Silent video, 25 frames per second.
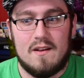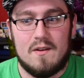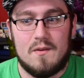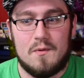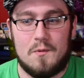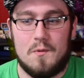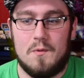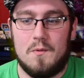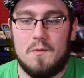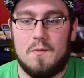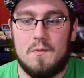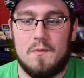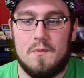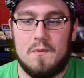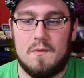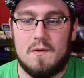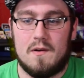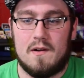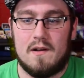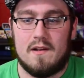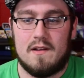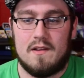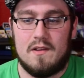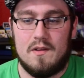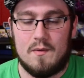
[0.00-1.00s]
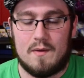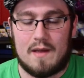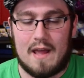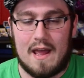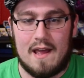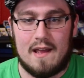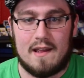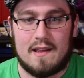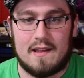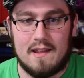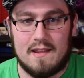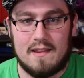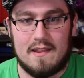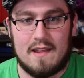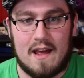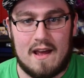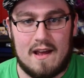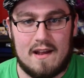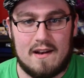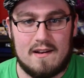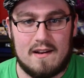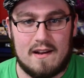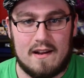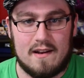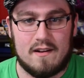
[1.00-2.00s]
ooh, you can't get
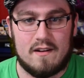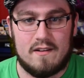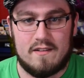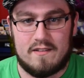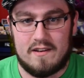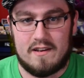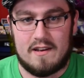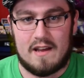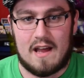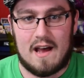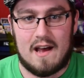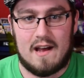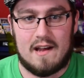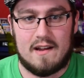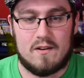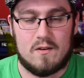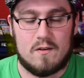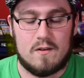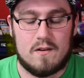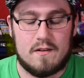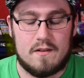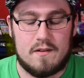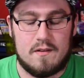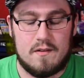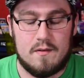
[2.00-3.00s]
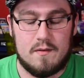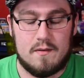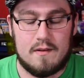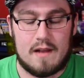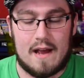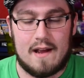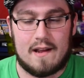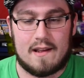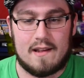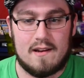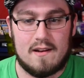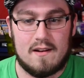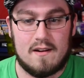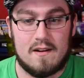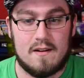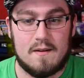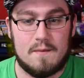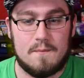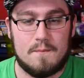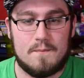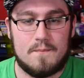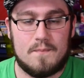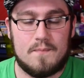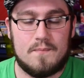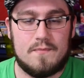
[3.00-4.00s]
that energy on, or you knock it, or
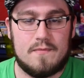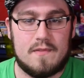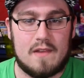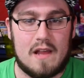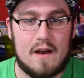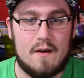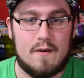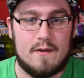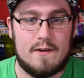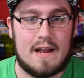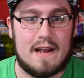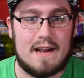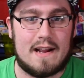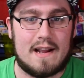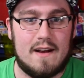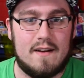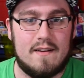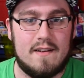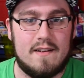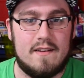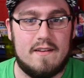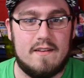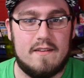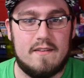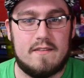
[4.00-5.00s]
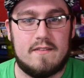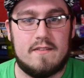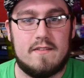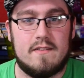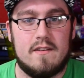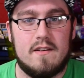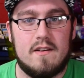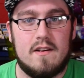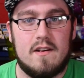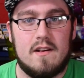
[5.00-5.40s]
I would knock out his